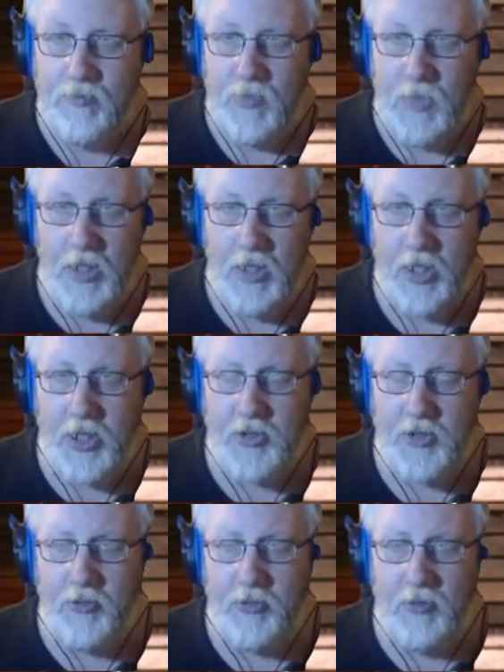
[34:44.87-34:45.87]
at
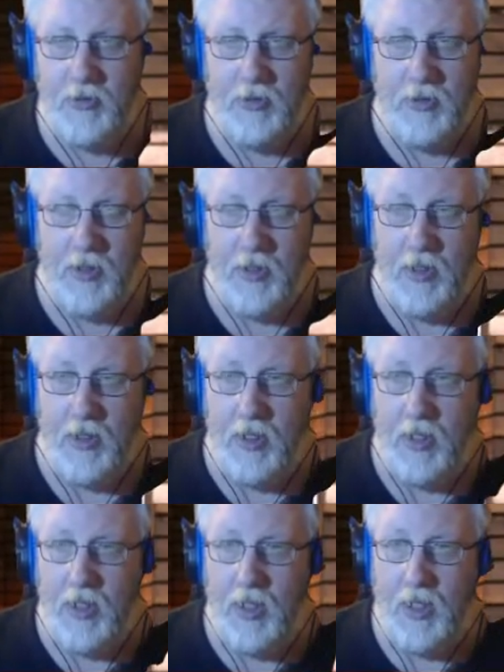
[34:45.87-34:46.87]
all.
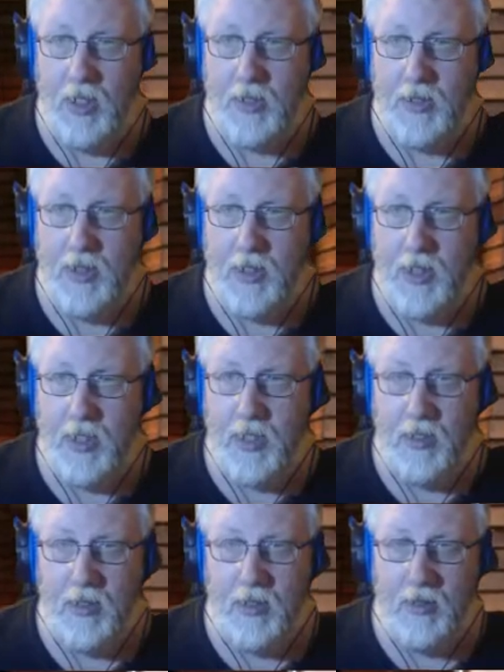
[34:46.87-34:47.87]
And
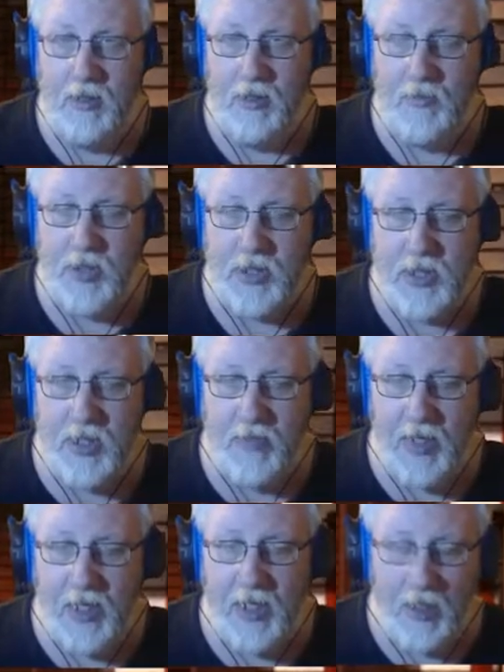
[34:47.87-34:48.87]
I'm just going to
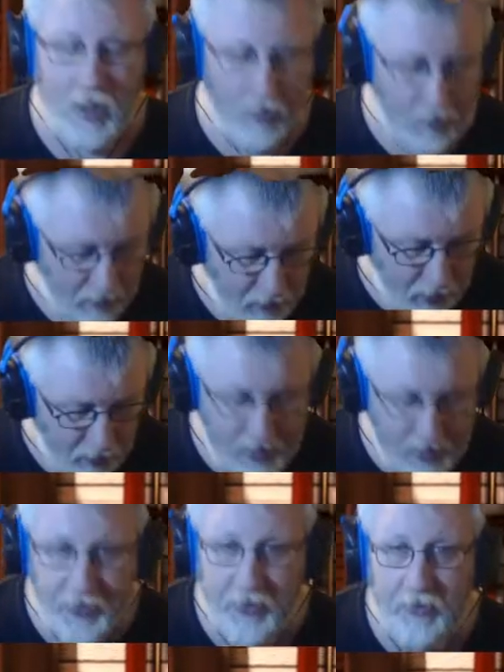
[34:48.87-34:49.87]
bang a couple of balls
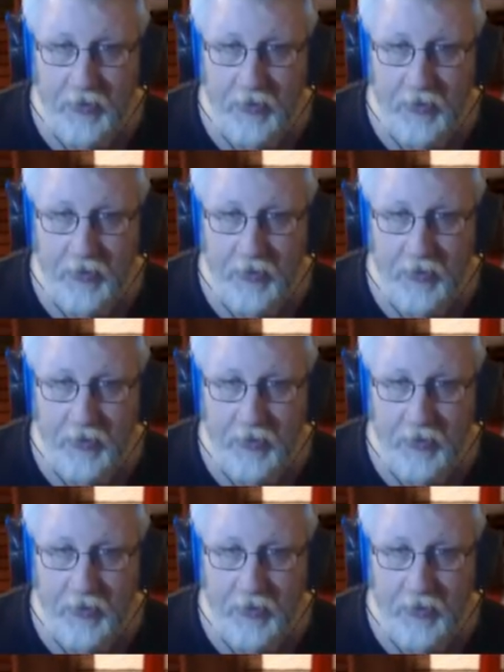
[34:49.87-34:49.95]
about.